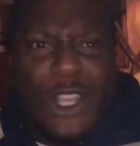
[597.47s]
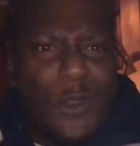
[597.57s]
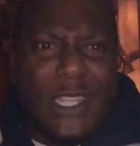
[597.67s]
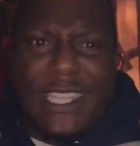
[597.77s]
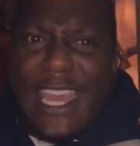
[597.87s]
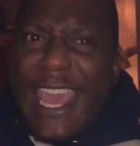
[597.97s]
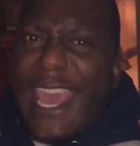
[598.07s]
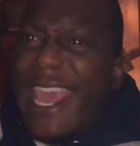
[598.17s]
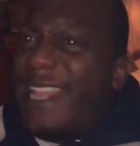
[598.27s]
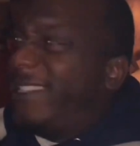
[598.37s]
Joey J
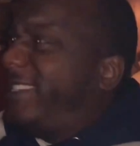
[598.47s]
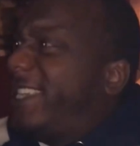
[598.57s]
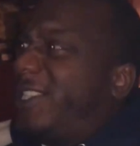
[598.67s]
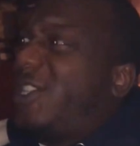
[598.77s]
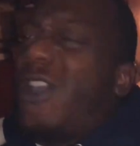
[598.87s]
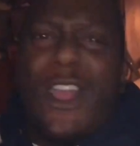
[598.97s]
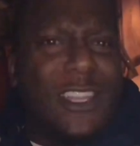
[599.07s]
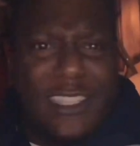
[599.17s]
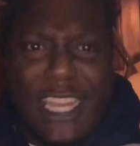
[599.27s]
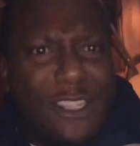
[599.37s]
had six
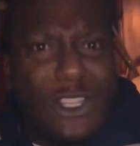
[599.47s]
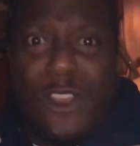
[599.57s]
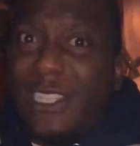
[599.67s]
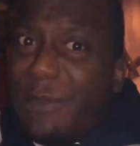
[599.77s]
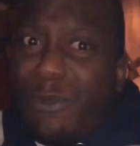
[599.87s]
cars. D Jones, they